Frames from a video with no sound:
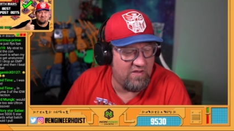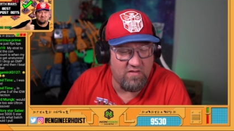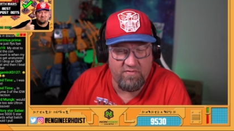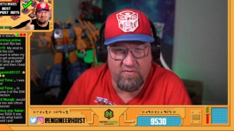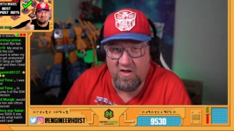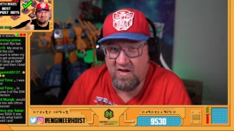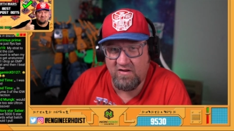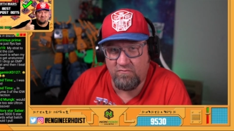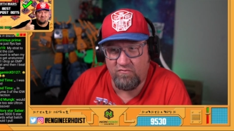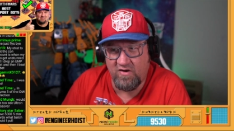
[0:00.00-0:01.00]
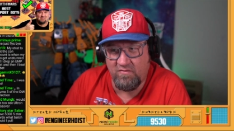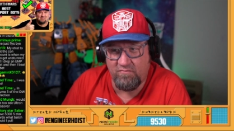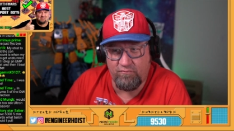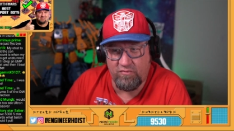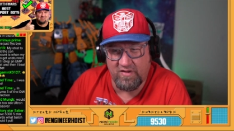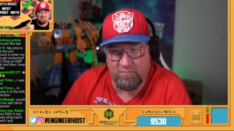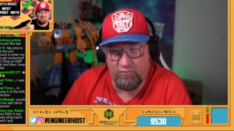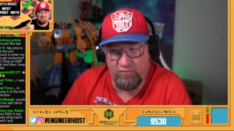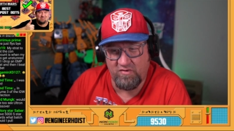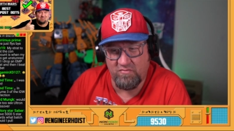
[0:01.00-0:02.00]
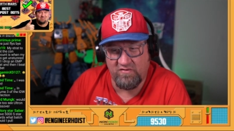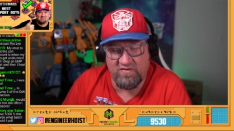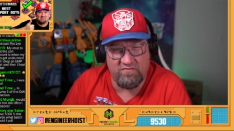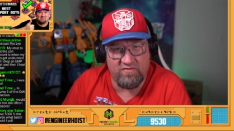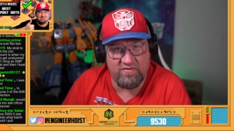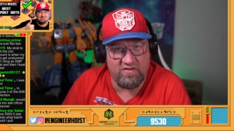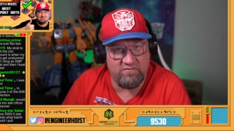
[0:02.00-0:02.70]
I thought I had read like pretty much everything